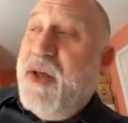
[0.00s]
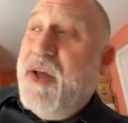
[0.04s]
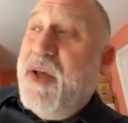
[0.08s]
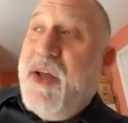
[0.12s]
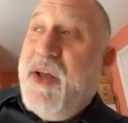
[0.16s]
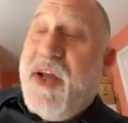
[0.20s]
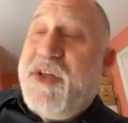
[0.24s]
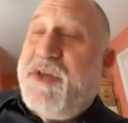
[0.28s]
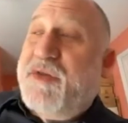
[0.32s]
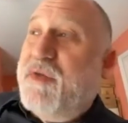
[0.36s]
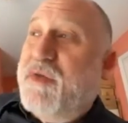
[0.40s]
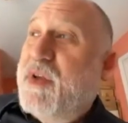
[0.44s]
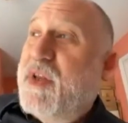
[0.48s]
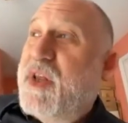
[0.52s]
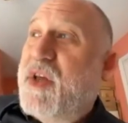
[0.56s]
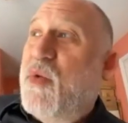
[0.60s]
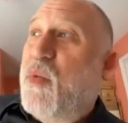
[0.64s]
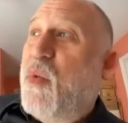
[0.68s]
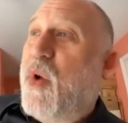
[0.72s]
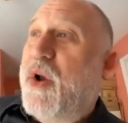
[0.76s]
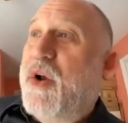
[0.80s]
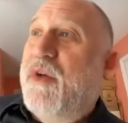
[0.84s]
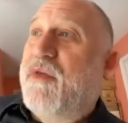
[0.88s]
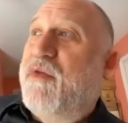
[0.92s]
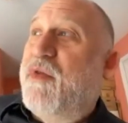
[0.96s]
it's really
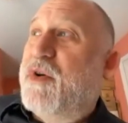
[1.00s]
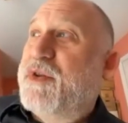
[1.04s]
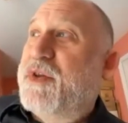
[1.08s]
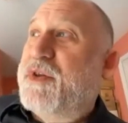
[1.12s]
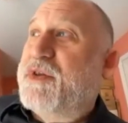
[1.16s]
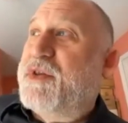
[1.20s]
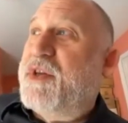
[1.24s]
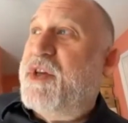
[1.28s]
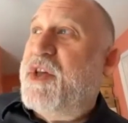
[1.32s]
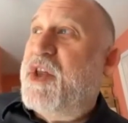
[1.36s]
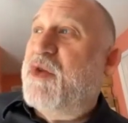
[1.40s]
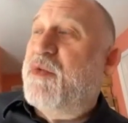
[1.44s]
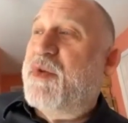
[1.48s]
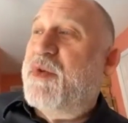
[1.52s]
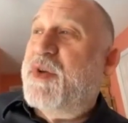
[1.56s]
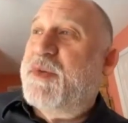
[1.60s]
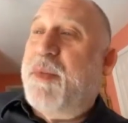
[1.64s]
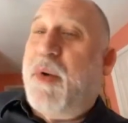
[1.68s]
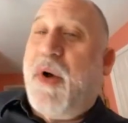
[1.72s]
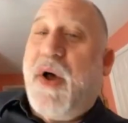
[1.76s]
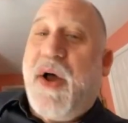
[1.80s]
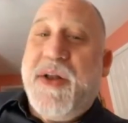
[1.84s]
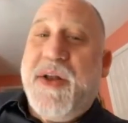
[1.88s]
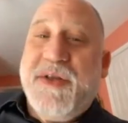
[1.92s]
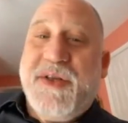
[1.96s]
wonderful to see the
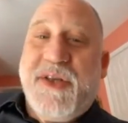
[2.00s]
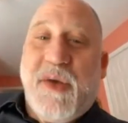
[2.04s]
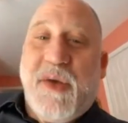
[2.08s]
response